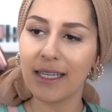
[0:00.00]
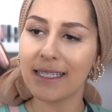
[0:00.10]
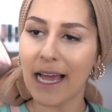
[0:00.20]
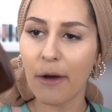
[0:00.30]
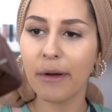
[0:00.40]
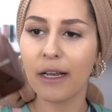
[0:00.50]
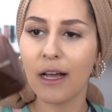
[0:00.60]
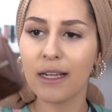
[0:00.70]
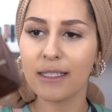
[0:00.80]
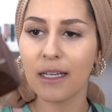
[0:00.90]
this
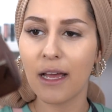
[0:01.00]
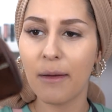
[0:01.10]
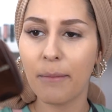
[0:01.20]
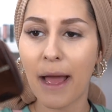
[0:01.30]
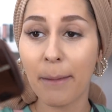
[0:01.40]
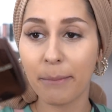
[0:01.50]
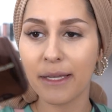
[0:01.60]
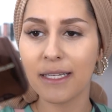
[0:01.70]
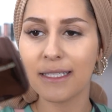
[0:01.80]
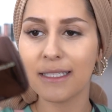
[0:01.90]
Hourglass
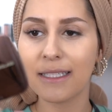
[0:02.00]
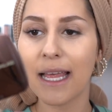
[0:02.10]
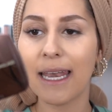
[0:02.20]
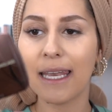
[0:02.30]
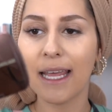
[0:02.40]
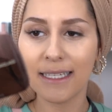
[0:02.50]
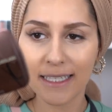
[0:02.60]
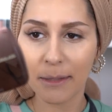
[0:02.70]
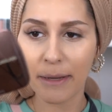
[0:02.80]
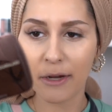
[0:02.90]
ambient
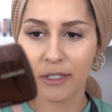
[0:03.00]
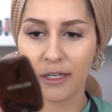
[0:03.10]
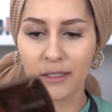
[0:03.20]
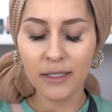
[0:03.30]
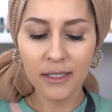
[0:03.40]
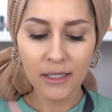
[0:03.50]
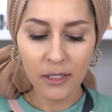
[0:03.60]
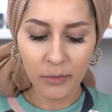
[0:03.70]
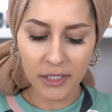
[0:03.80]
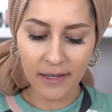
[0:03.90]
lighting powder,
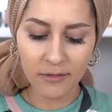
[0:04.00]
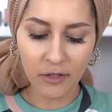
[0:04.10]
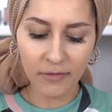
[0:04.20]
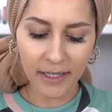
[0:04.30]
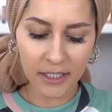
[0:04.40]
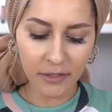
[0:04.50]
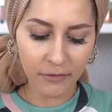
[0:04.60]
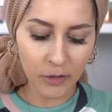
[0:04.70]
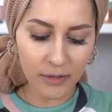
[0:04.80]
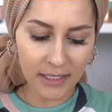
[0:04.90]
which gives off like a
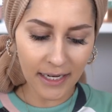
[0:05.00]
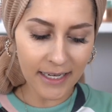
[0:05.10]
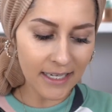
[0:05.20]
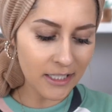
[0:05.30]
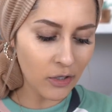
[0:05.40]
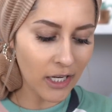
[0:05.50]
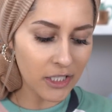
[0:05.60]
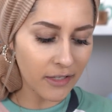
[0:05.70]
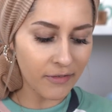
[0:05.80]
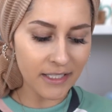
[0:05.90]
diffused light, and it's not
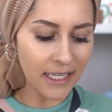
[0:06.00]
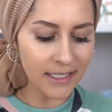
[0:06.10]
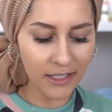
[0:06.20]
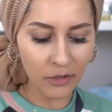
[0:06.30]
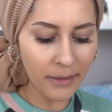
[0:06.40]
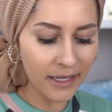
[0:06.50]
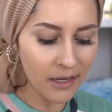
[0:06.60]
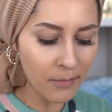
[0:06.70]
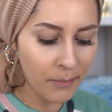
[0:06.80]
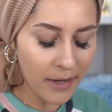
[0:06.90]
actually for setting your
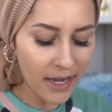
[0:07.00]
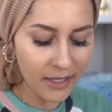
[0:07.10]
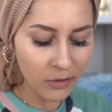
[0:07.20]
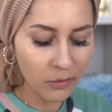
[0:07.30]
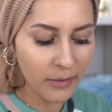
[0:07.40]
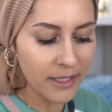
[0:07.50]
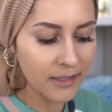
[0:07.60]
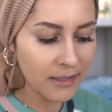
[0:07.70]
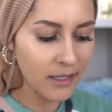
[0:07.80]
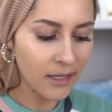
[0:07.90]
makeup, but I
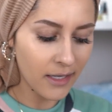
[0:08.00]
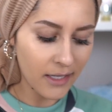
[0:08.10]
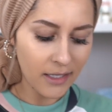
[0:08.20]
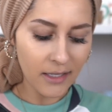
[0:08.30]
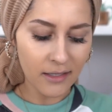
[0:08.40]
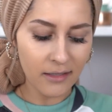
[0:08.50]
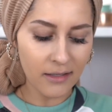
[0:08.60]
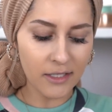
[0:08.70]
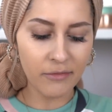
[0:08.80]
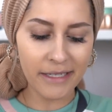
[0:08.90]

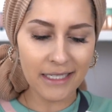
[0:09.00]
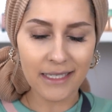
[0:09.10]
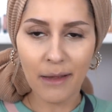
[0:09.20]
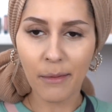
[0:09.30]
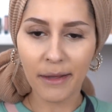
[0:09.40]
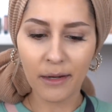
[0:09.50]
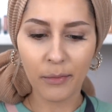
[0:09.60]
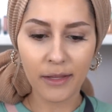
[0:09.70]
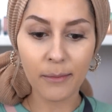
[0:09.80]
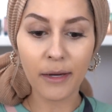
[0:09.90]
don't really set my makeup
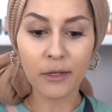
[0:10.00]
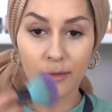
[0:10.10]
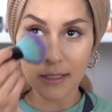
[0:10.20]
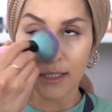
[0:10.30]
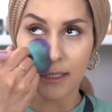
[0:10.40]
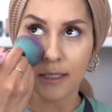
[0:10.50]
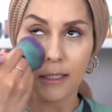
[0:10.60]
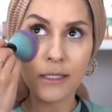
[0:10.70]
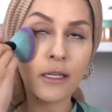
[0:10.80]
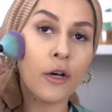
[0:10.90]
with it, but I always just
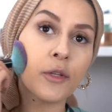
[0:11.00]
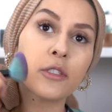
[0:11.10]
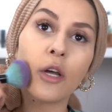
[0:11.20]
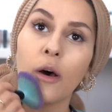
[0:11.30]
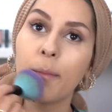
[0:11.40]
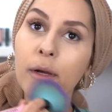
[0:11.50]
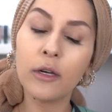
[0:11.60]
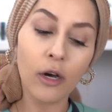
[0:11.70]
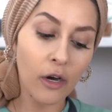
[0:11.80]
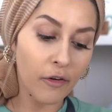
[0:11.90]
dust it on the top
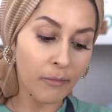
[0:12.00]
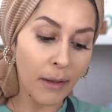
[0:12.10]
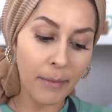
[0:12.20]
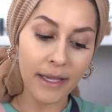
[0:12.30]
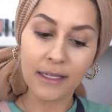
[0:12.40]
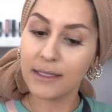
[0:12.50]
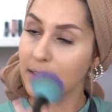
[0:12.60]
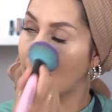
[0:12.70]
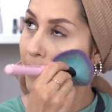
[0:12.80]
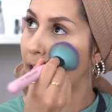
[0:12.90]
of my base,
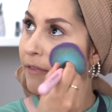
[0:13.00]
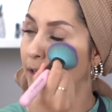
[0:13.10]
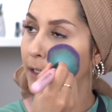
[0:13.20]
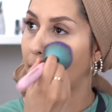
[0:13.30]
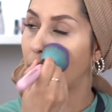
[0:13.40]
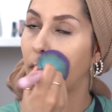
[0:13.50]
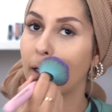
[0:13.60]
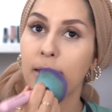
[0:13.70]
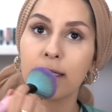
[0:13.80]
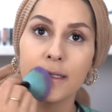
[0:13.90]
and I find that it
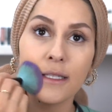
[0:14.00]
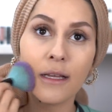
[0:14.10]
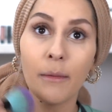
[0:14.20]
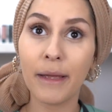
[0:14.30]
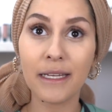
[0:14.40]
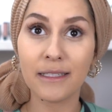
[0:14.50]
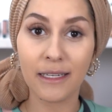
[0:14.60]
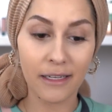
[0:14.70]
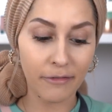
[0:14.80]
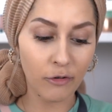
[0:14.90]
works
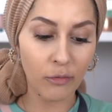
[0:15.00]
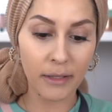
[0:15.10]
amazingly for